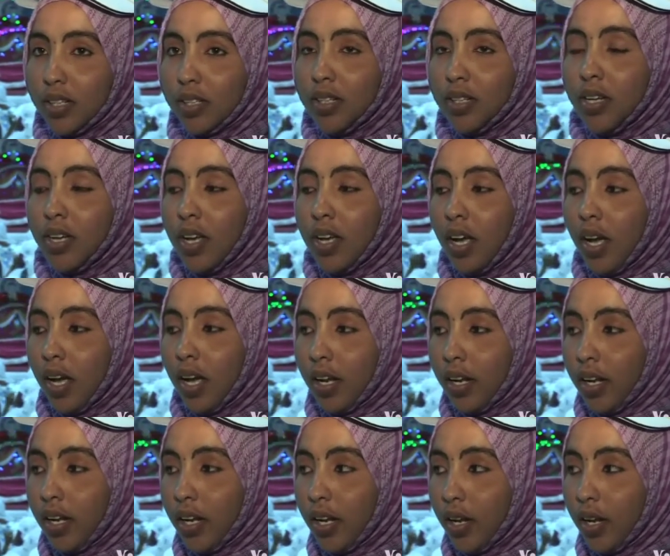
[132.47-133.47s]
to be able
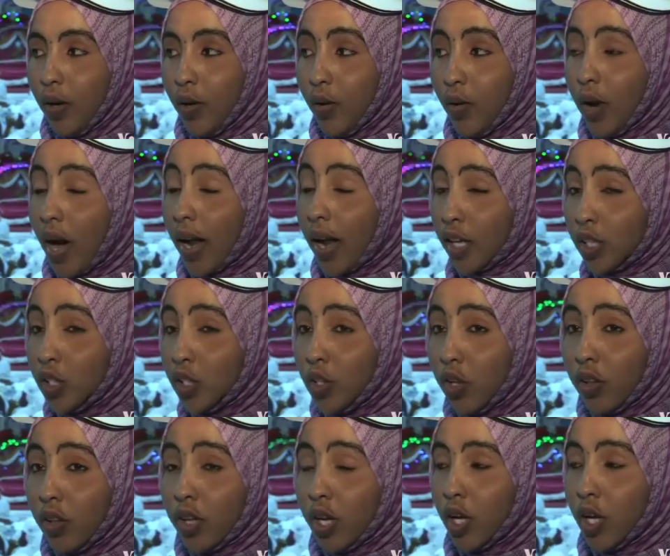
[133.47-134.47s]
to contribute to the
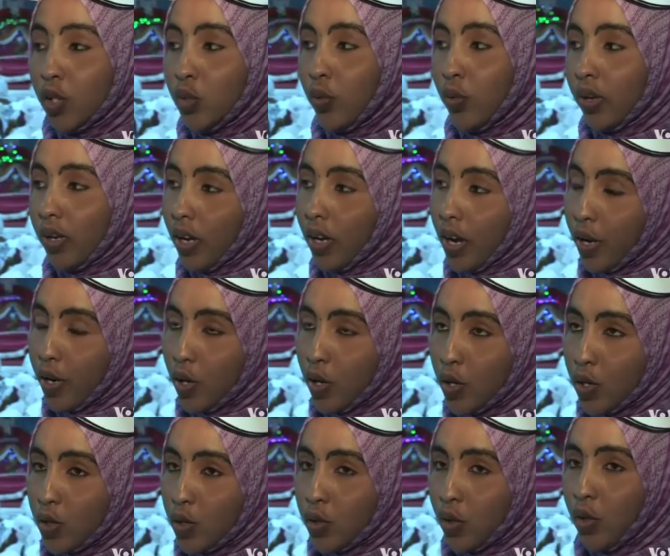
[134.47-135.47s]
peace
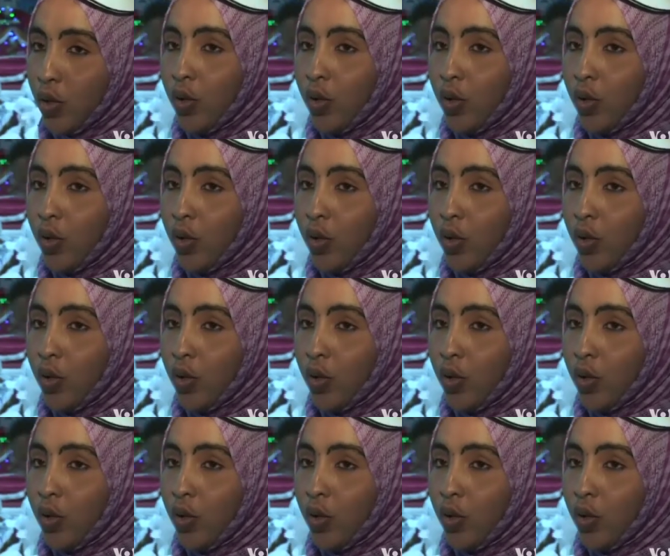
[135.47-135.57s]
programs.